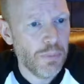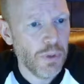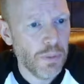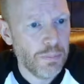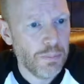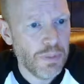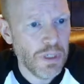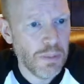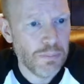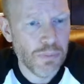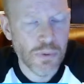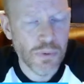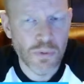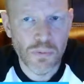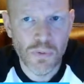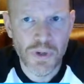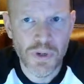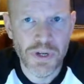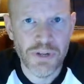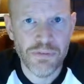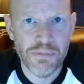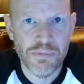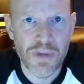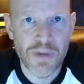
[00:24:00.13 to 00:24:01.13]
of people. One
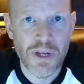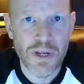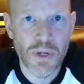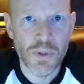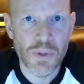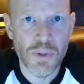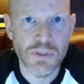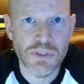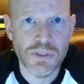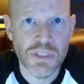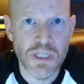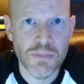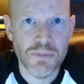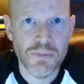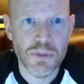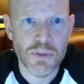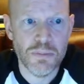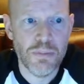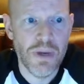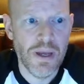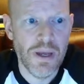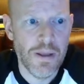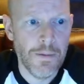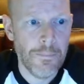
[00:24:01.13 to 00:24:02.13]
of them I know his name is
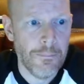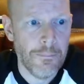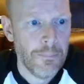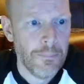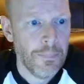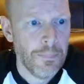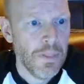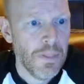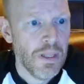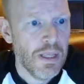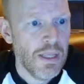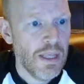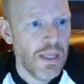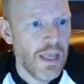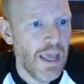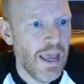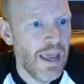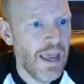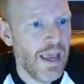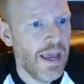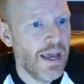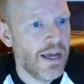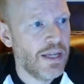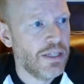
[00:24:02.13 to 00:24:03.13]
Ben,
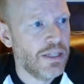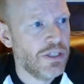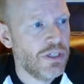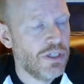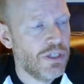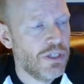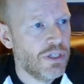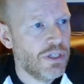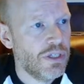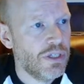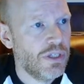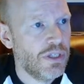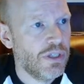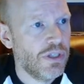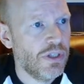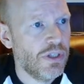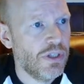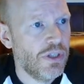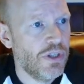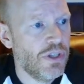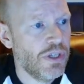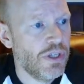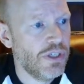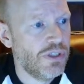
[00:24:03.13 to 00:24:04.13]
and
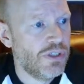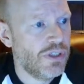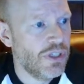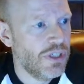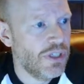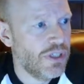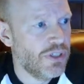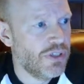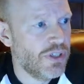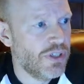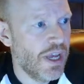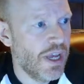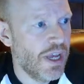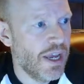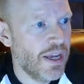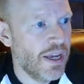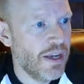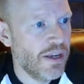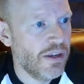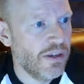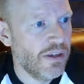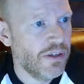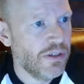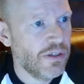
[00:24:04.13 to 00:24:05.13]
this is
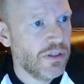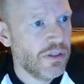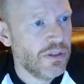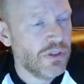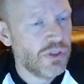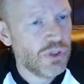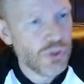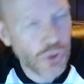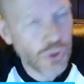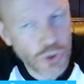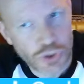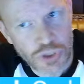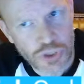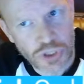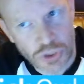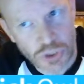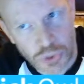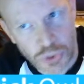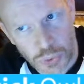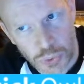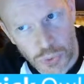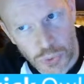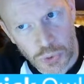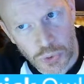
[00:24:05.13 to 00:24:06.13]
a searching
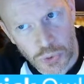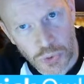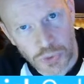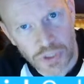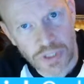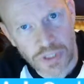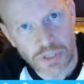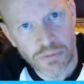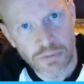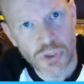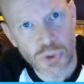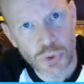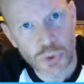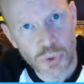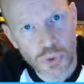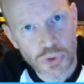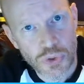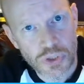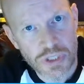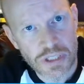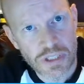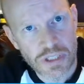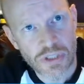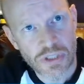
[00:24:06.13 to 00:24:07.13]
tool that
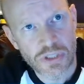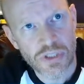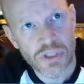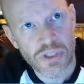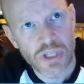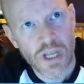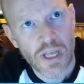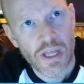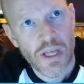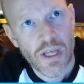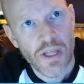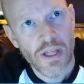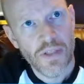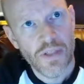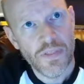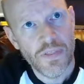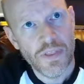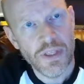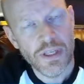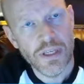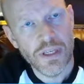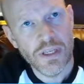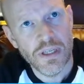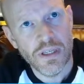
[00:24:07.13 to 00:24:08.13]
uses
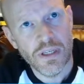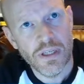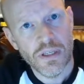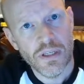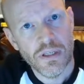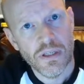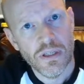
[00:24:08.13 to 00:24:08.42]
the